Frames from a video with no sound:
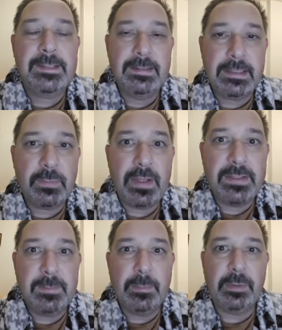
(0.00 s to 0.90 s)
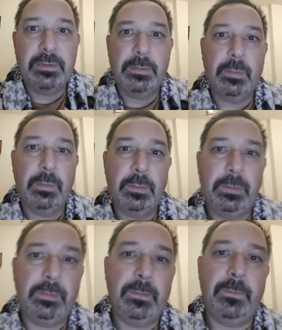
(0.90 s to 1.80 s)
that's why it's important
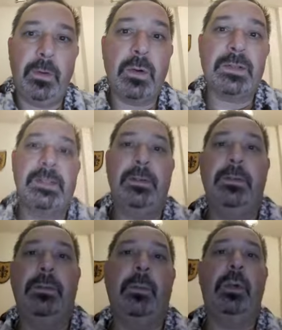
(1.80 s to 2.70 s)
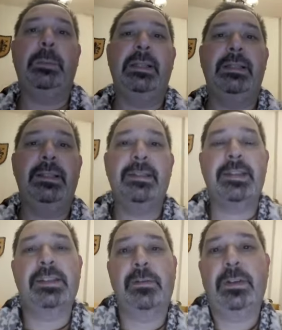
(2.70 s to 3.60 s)
to focus on world building in
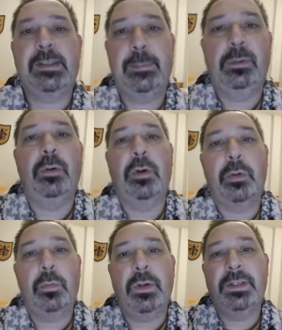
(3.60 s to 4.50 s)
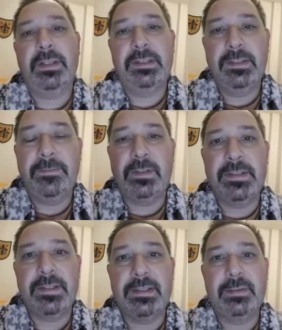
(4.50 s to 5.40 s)
sense of explore what are the
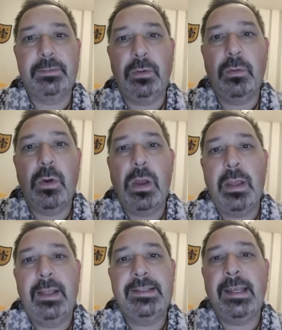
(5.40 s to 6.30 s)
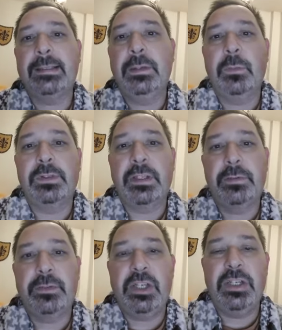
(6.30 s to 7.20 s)
differences, to know exactly what are
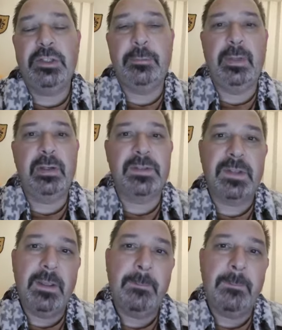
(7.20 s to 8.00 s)
you changing, because